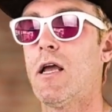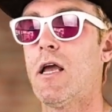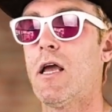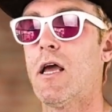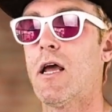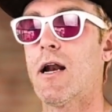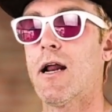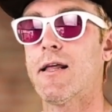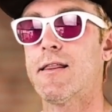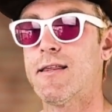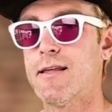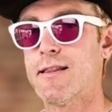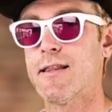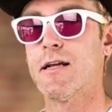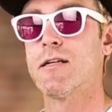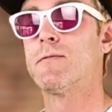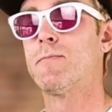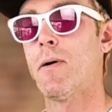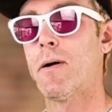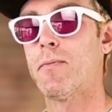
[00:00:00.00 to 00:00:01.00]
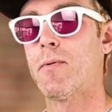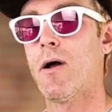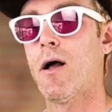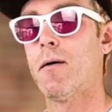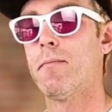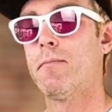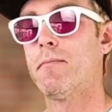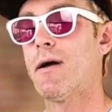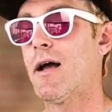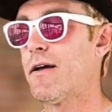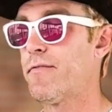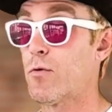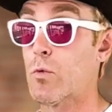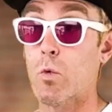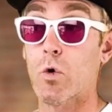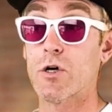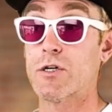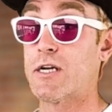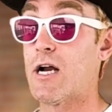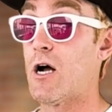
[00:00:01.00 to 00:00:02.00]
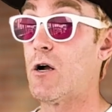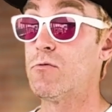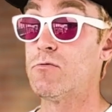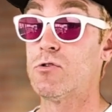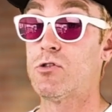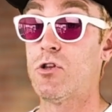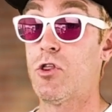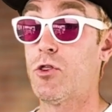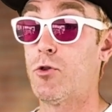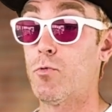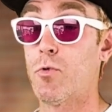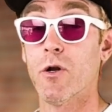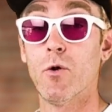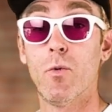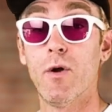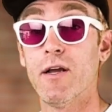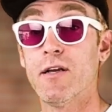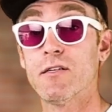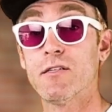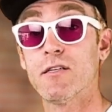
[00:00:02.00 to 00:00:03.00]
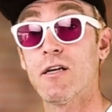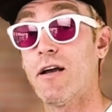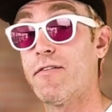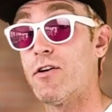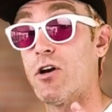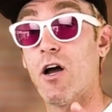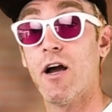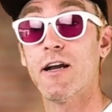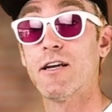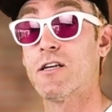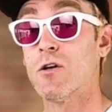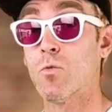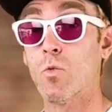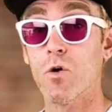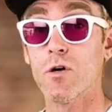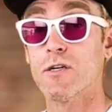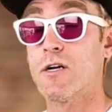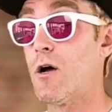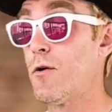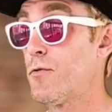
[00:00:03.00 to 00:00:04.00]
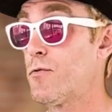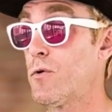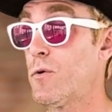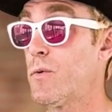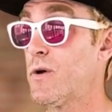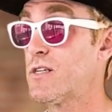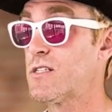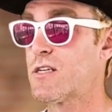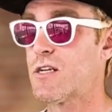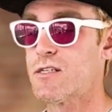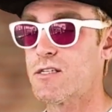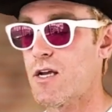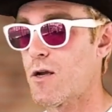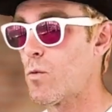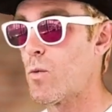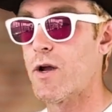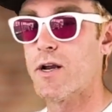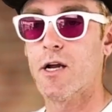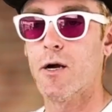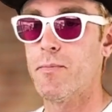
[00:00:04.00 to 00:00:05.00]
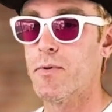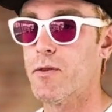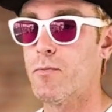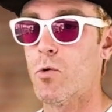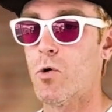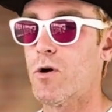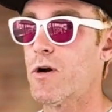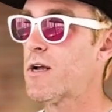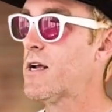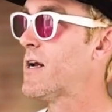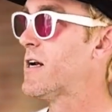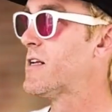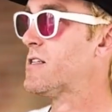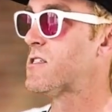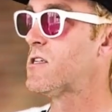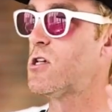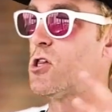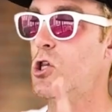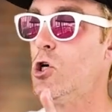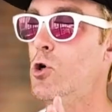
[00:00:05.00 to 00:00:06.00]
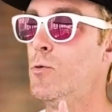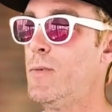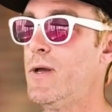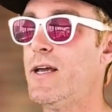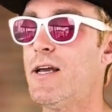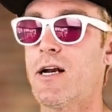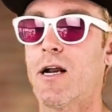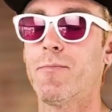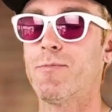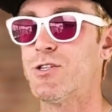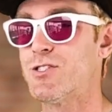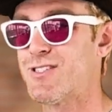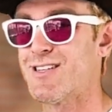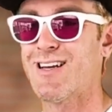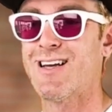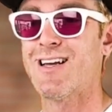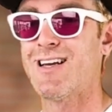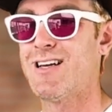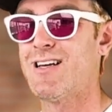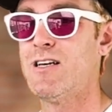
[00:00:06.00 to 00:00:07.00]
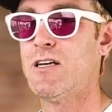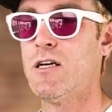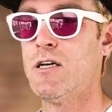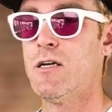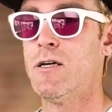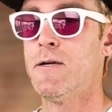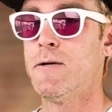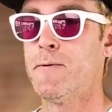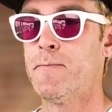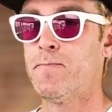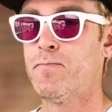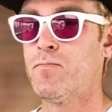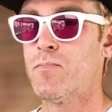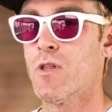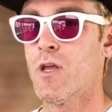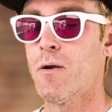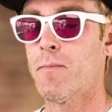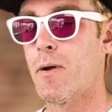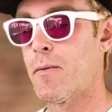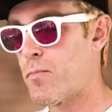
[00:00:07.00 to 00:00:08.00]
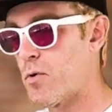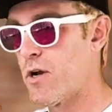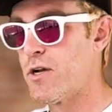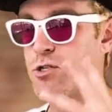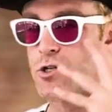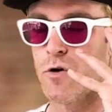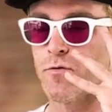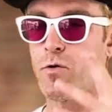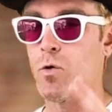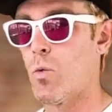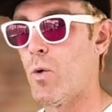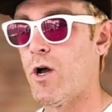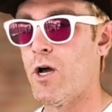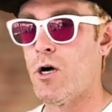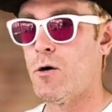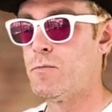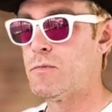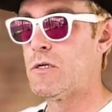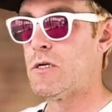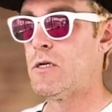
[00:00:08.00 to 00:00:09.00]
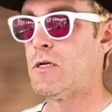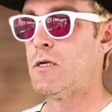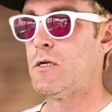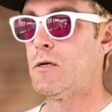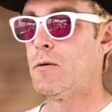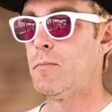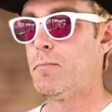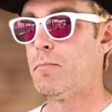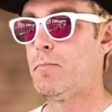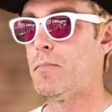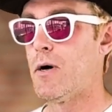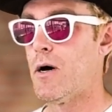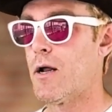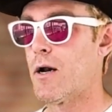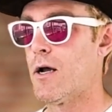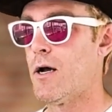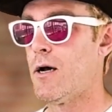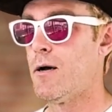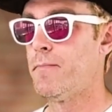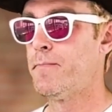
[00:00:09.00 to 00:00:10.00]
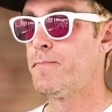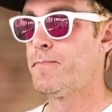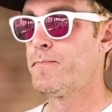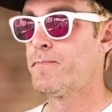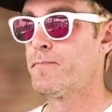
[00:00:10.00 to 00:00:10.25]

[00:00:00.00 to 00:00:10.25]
And I think that's my problem. I haven't worked out in 3 weeks. I haven't hiked and worked out in 3 weeks because I wake up in the morning and it's gloomy and I'm just and my brain's overwhelmed. But